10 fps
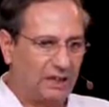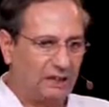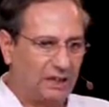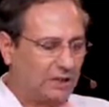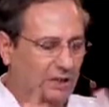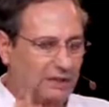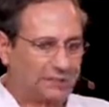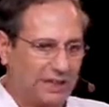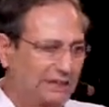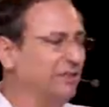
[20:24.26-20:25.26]

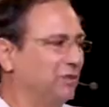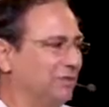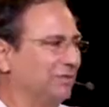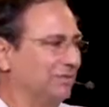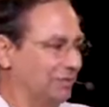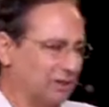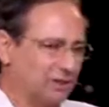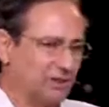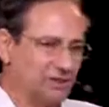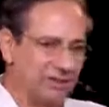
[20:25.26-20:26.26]
I'll give you
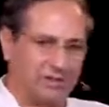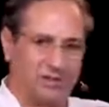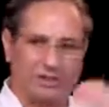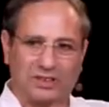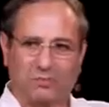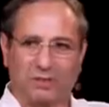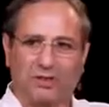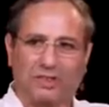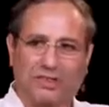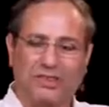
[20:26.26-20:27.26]
another example.
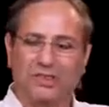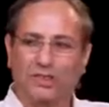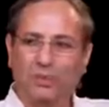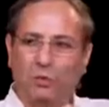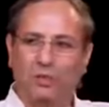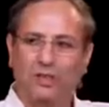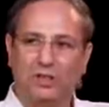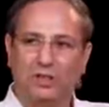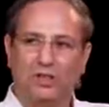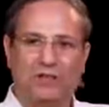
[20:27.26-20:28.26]
Last year,
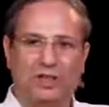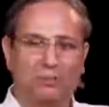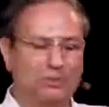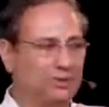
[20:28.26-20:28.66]
we developed